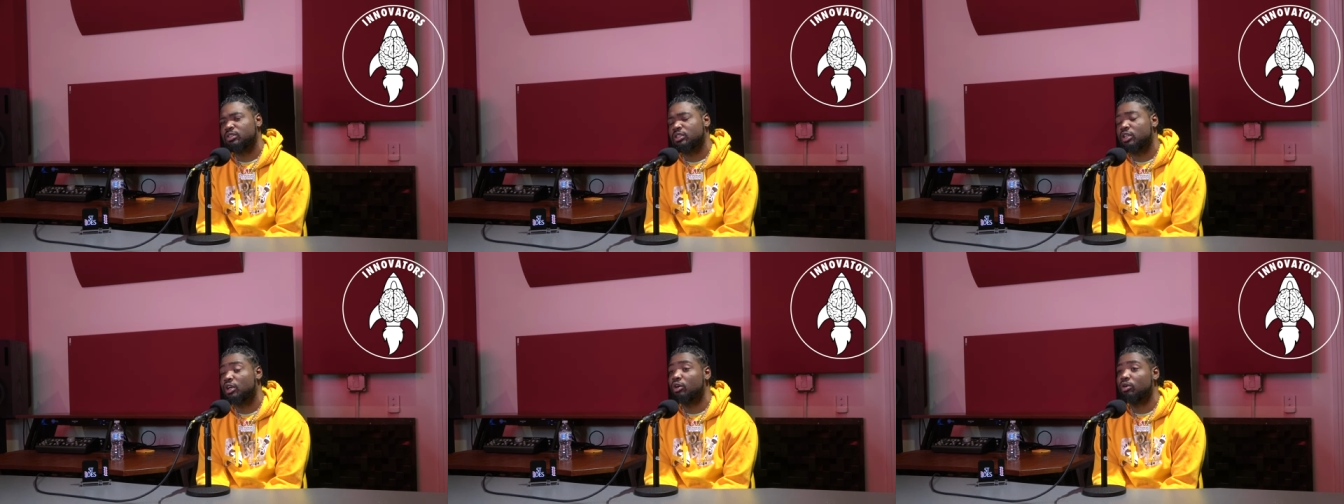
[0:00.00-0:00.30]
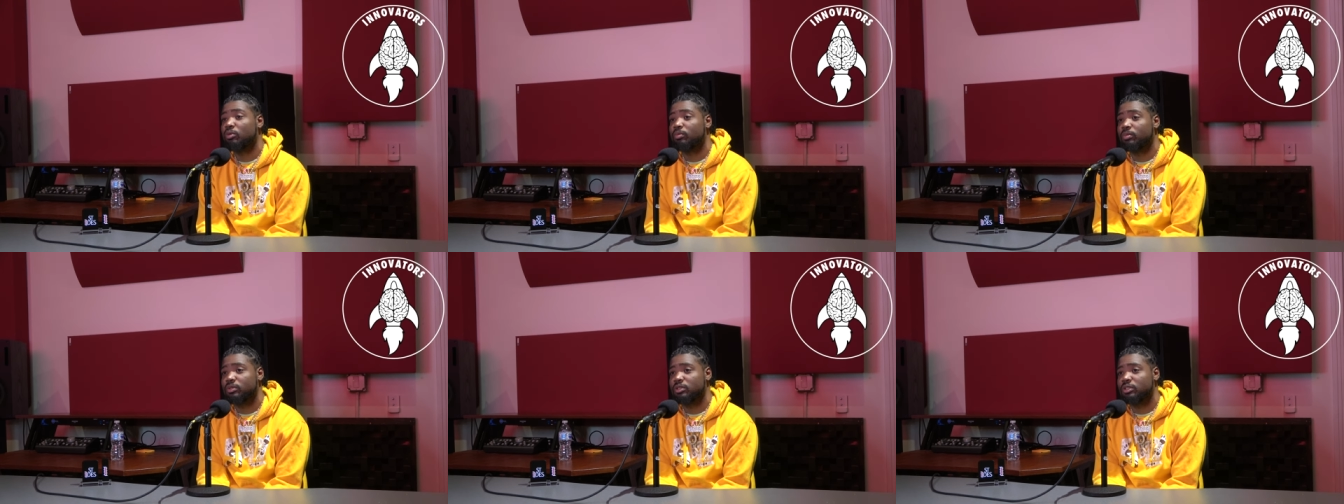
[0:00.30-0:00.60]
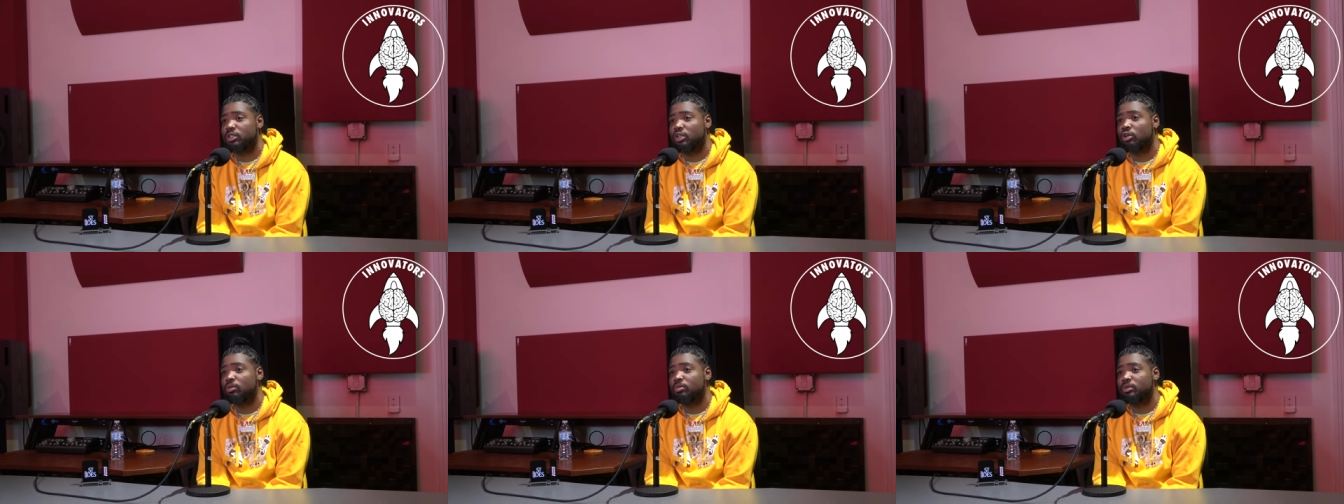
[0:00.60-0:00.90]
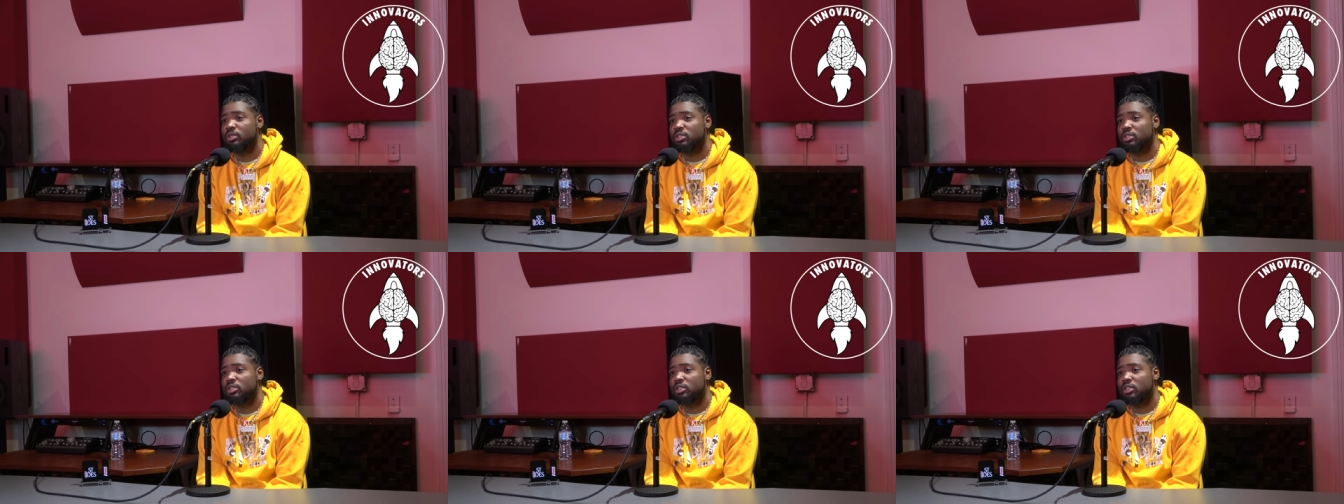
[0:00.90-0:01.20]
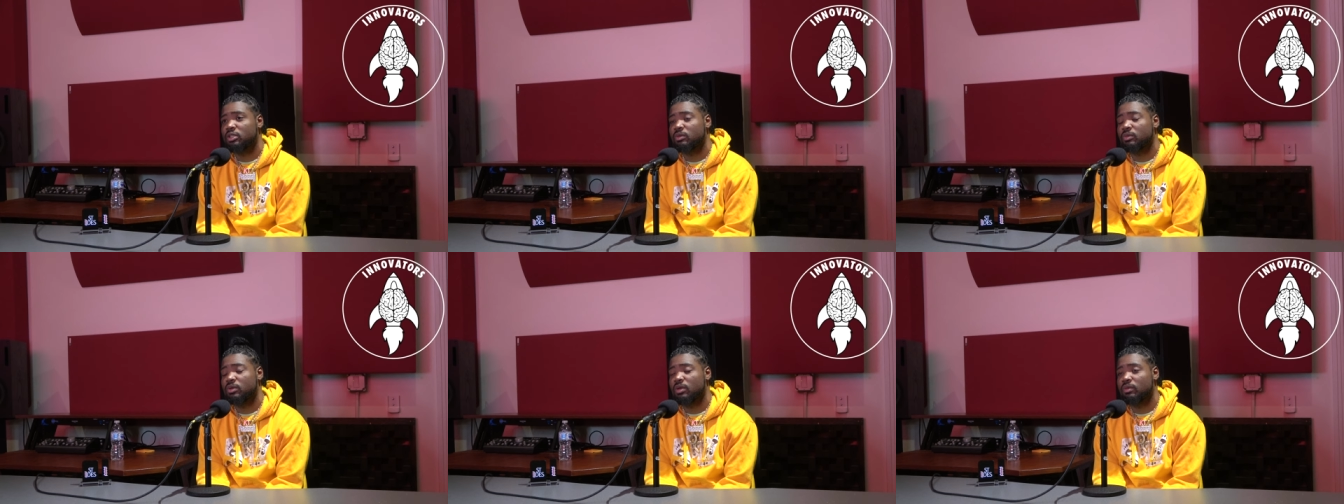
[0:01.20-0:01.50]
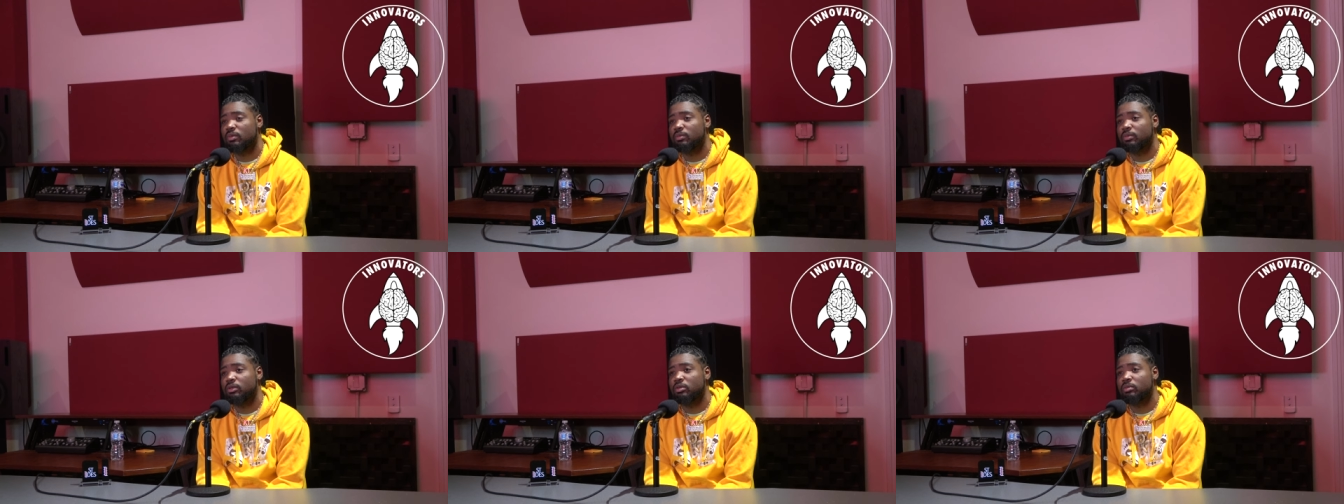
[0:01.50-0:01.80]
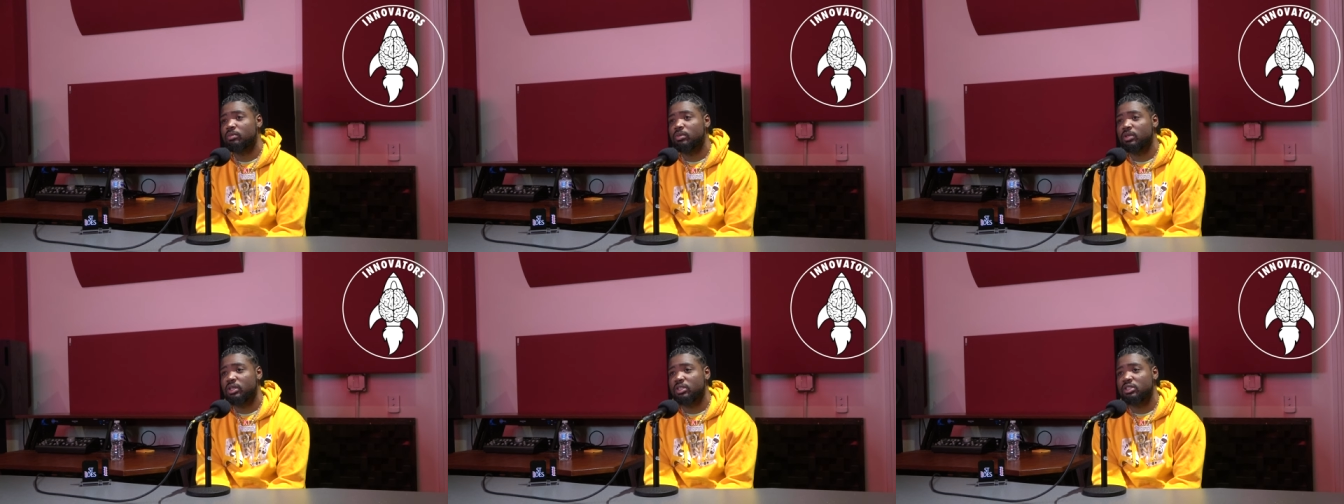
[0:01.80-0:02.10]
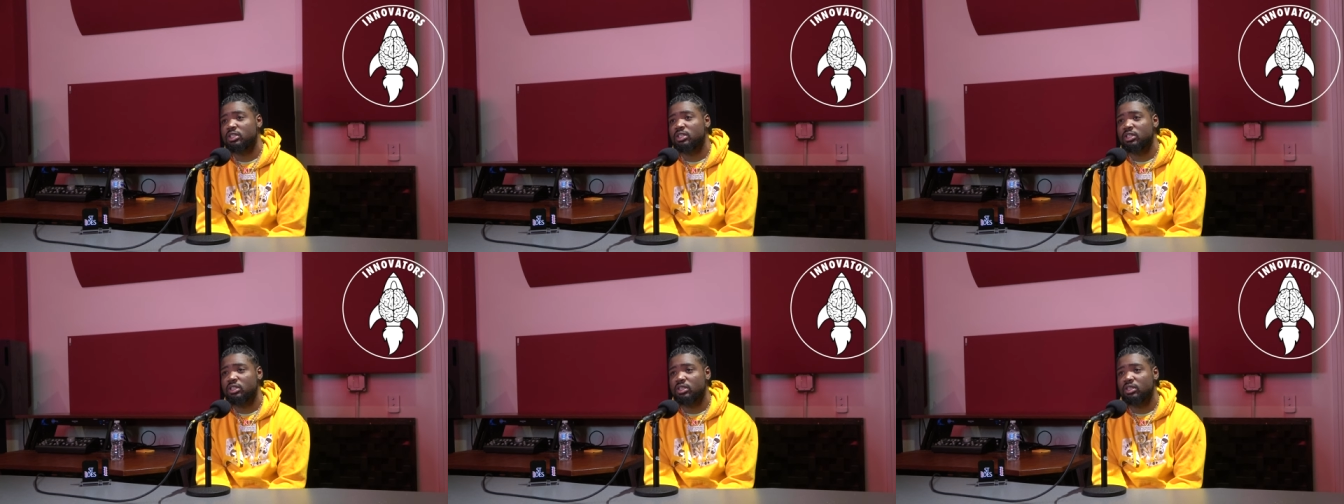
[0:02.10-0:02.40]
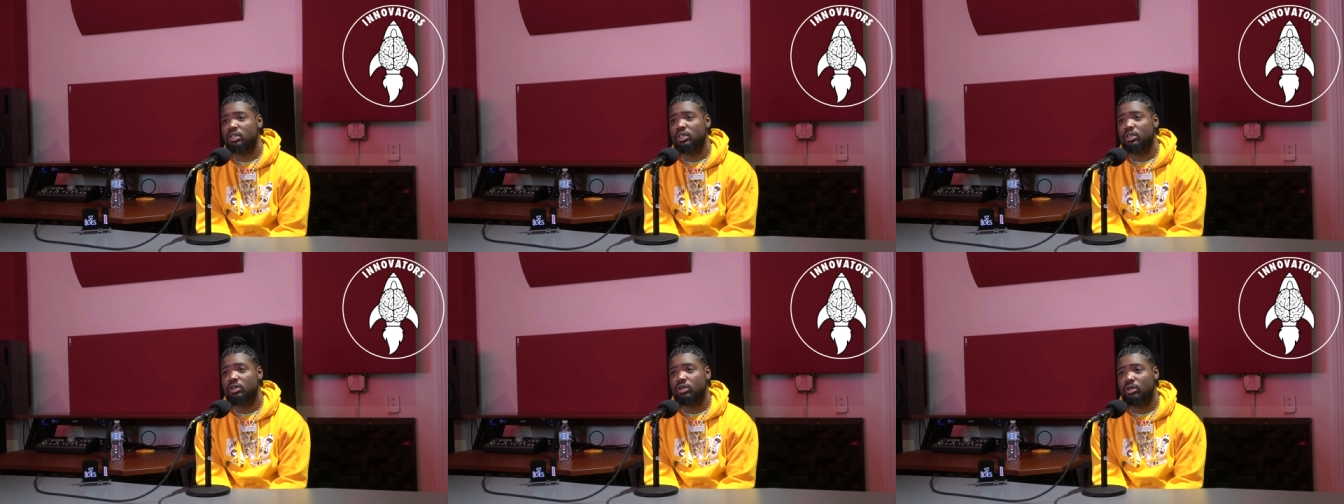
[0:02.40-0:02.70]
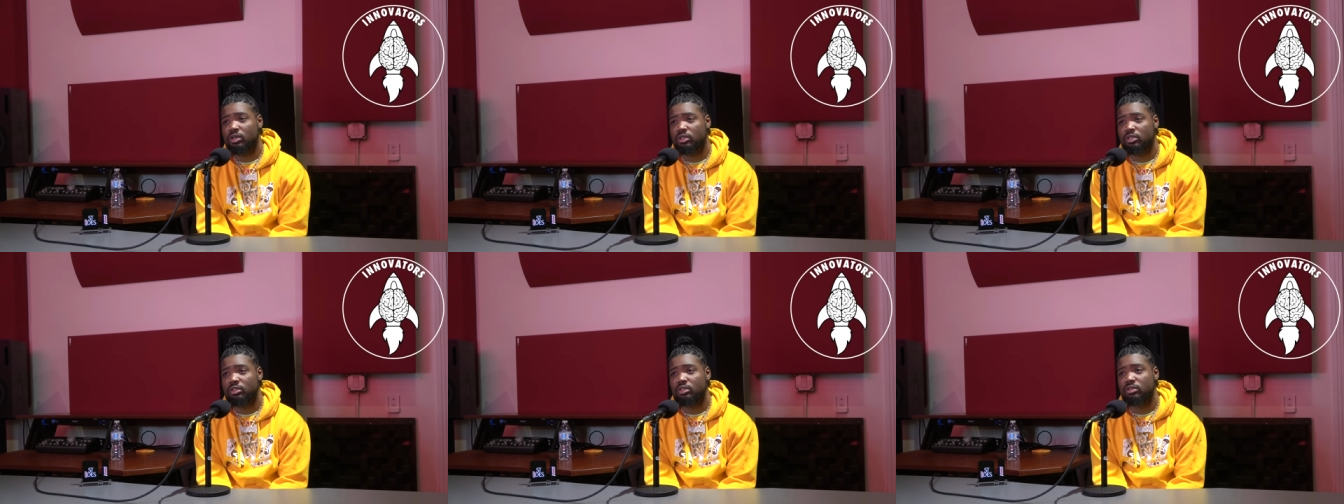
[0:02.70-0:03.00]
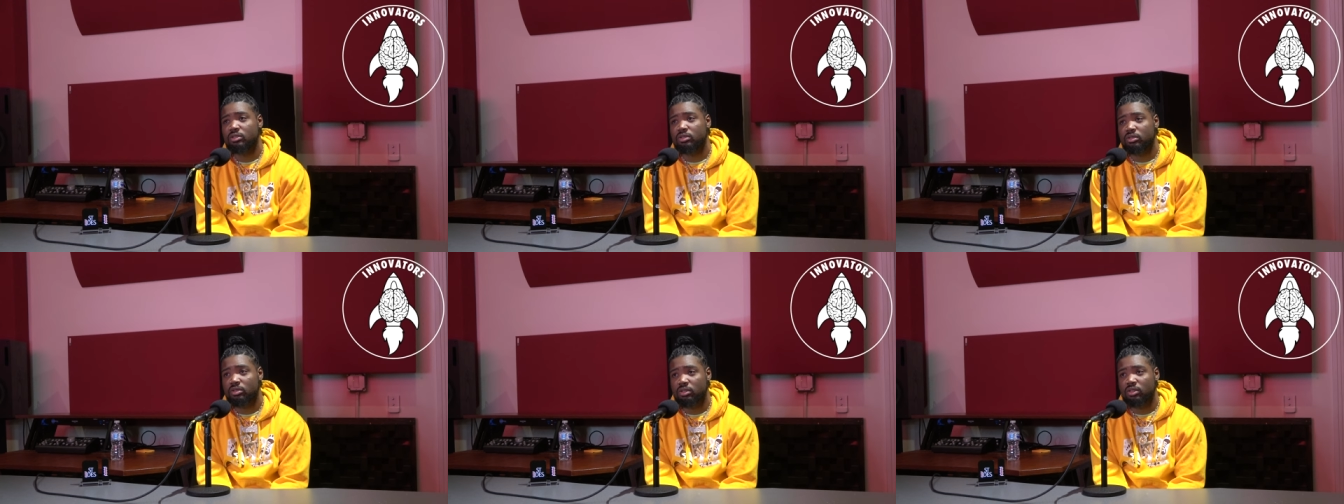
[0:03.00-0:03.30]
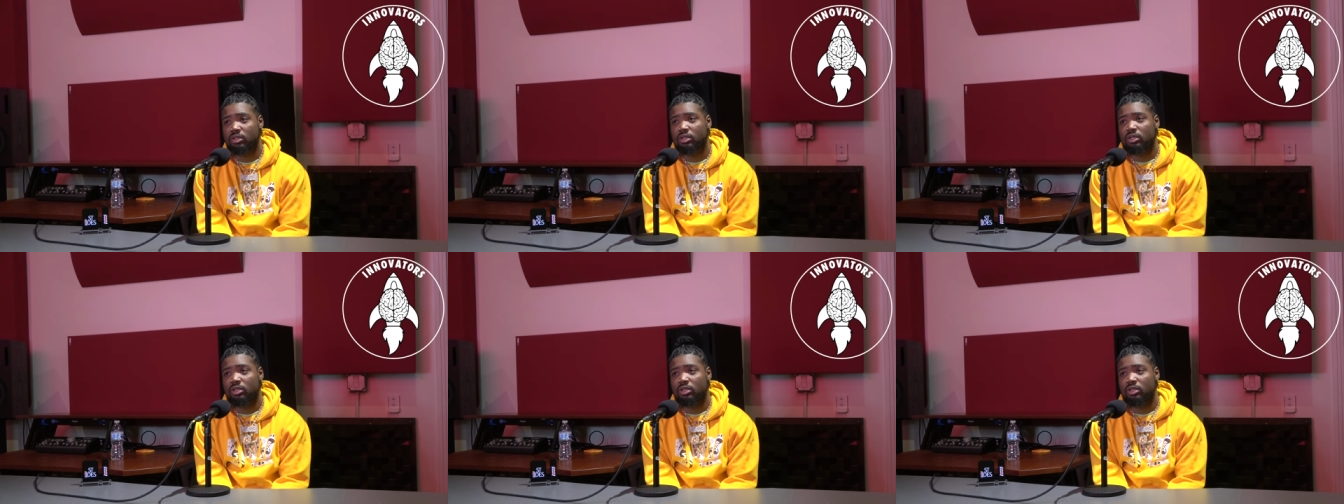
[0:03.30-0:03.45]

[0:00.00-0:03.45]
Scope. Scope just did the one with Blue Bucks. He yeah. he hard too.